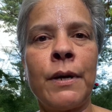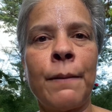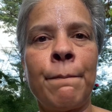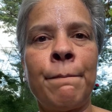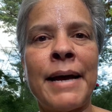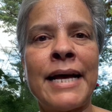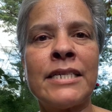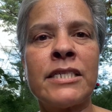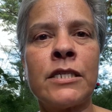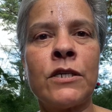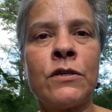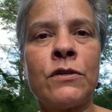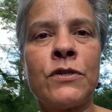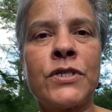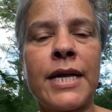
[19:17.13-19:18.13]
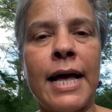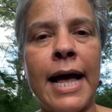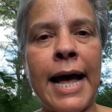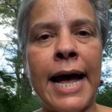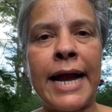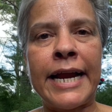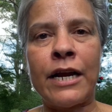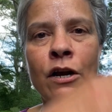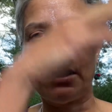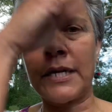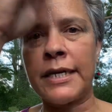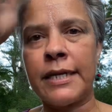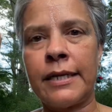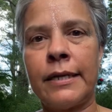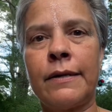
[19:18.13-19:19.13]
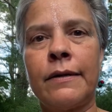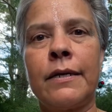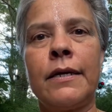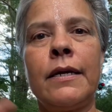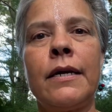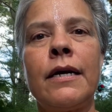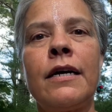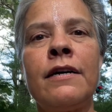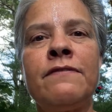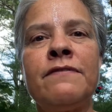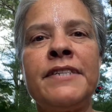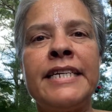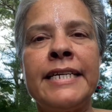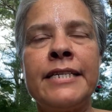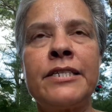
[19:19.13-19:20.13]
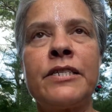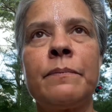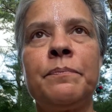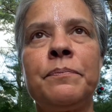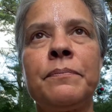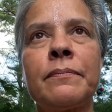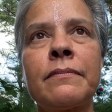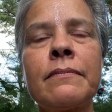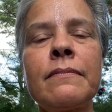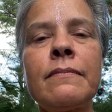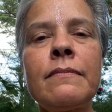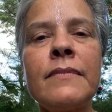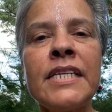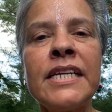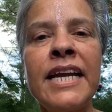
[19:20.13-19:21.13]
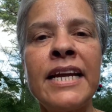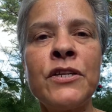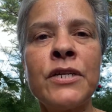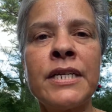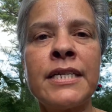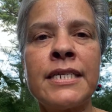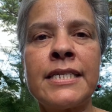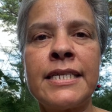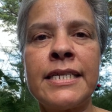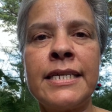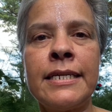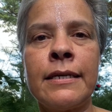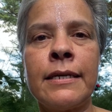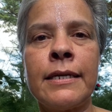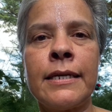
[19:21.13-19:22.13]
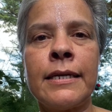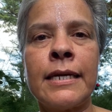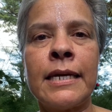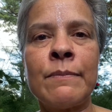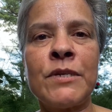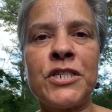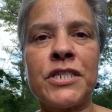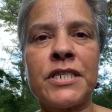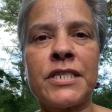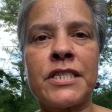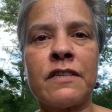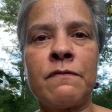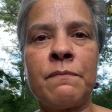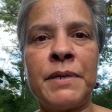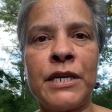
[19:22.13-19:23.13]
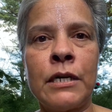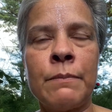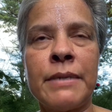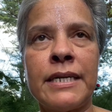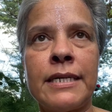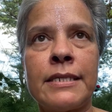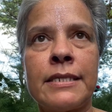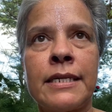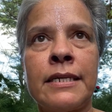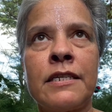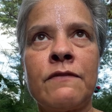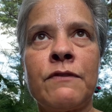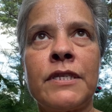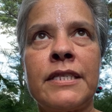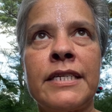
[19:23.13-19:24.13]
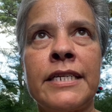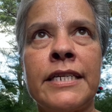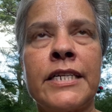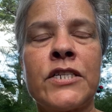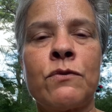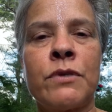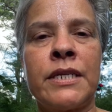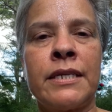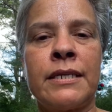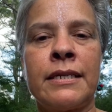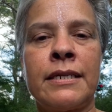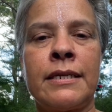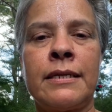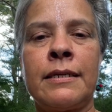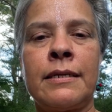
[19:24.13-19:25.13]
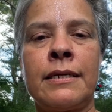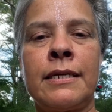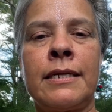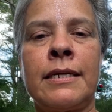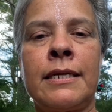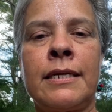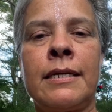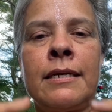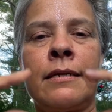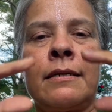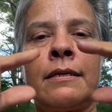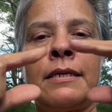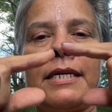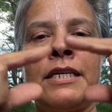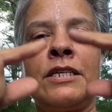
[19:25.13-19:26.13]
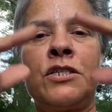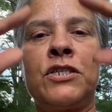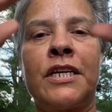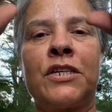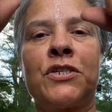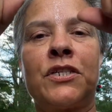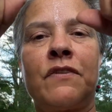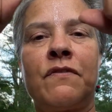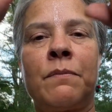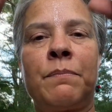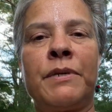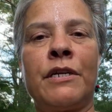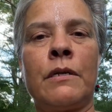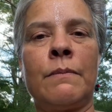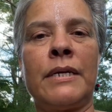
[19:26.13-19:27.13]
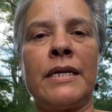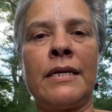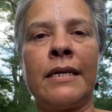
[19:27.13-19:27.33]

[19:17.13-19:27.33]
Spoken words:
Maslow's hierarchy of needs. And you're going to see images of pyramids and different things written in each section of the pyramid.